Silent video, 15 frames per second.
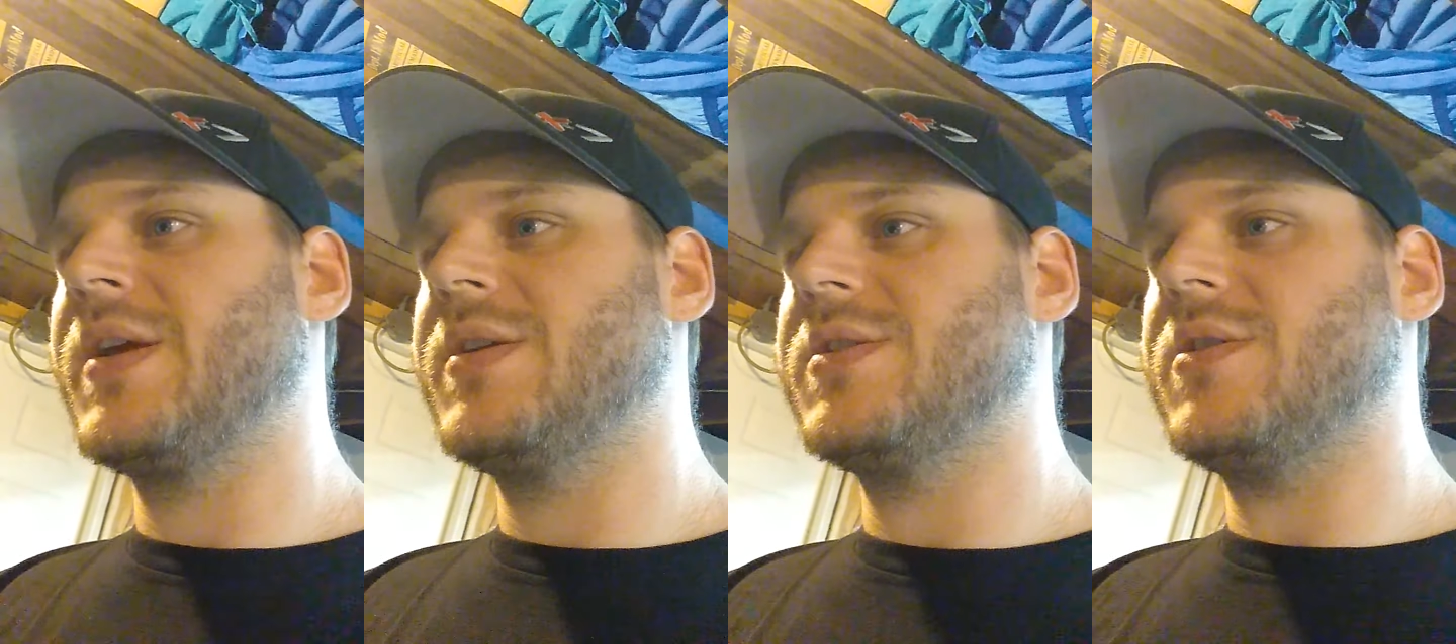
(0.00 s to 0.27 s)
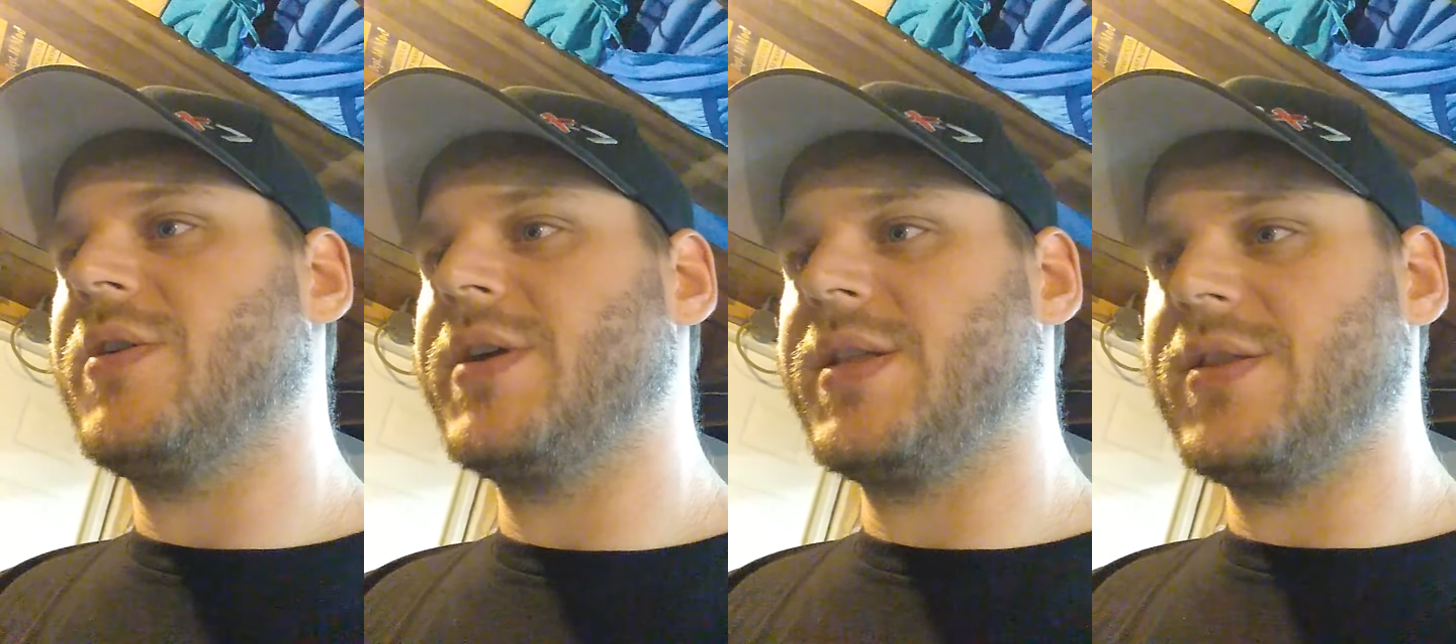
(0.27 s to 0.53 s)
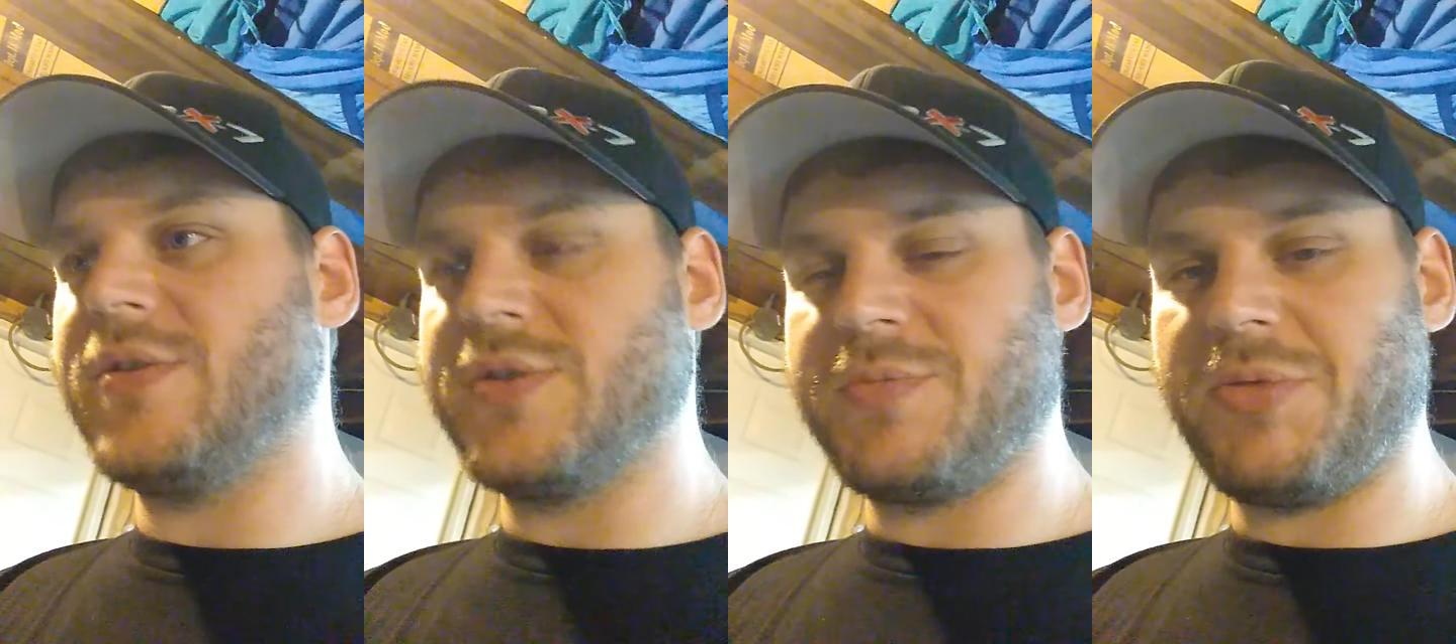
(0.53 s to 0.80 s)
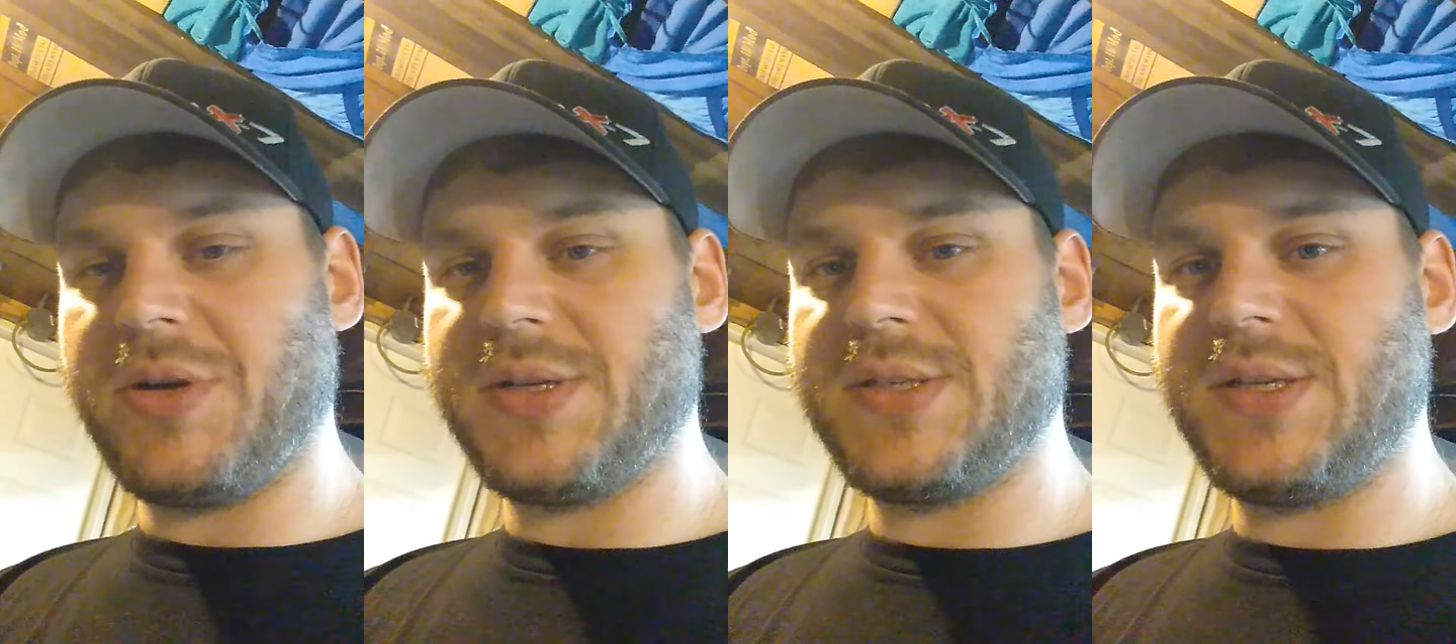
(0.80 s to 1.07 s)
So I'll get those
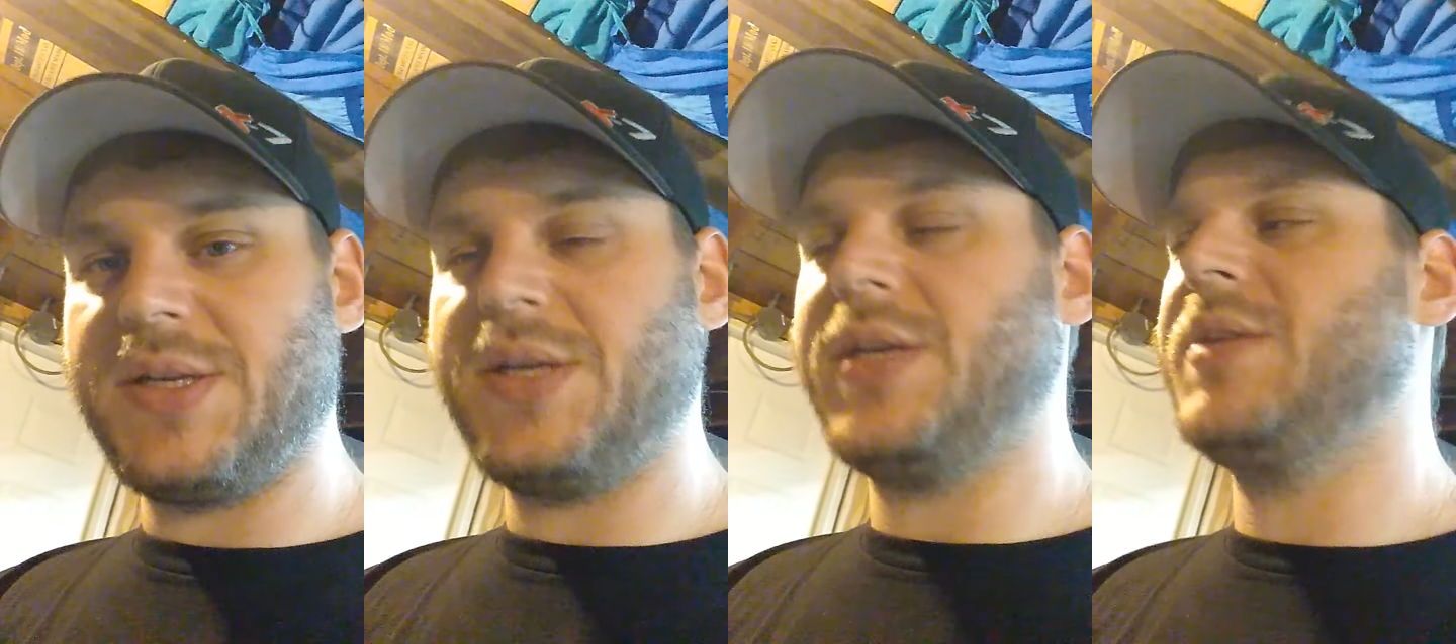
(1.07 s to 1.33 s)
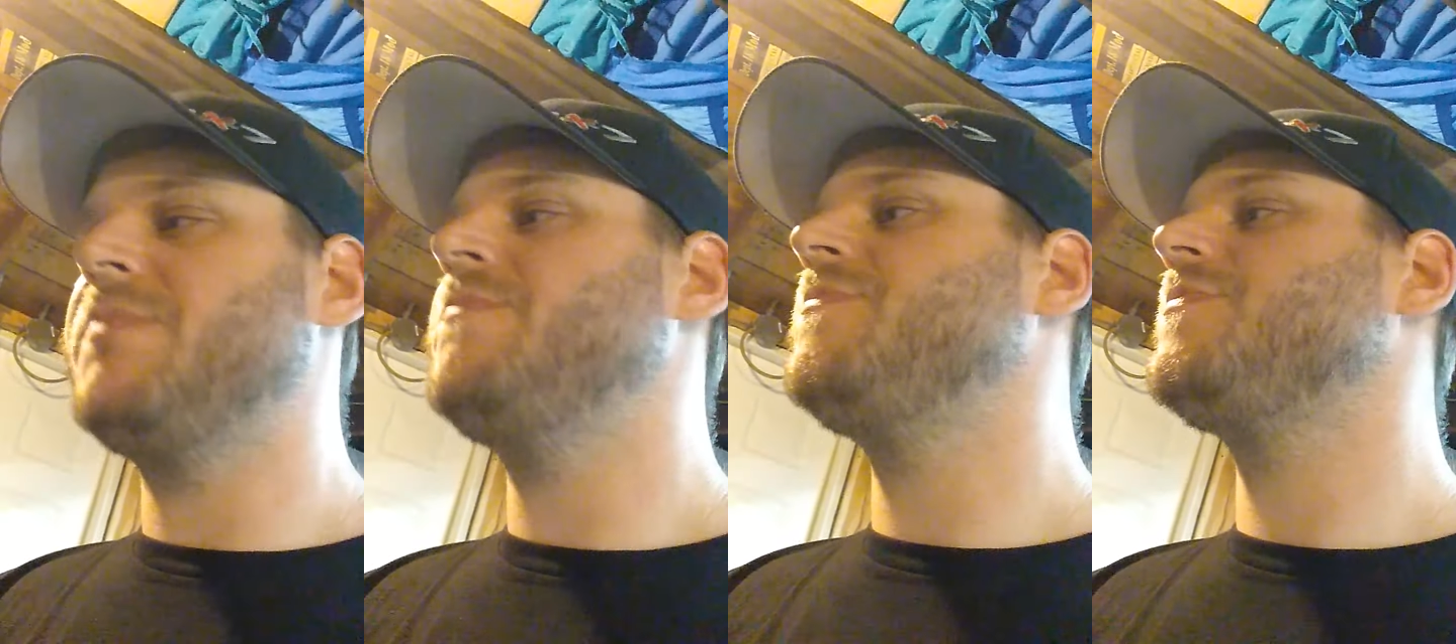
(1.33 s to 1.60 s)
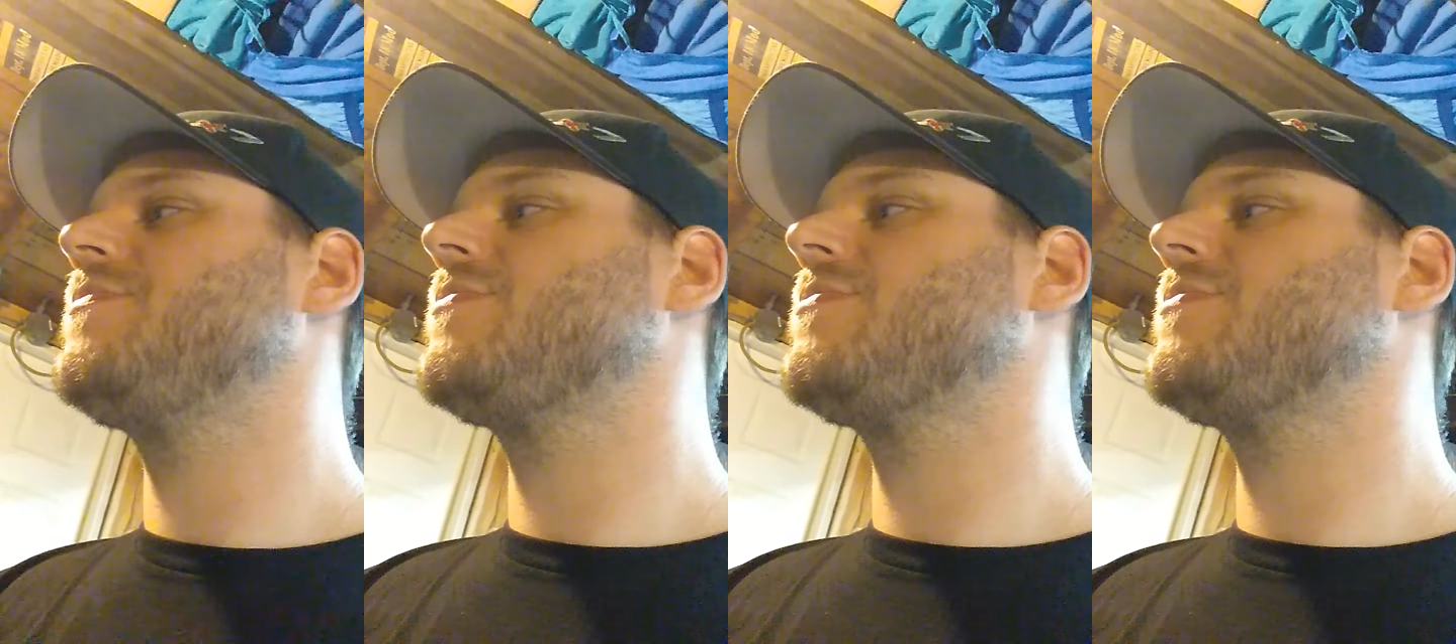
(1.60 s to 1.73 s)
pressed in.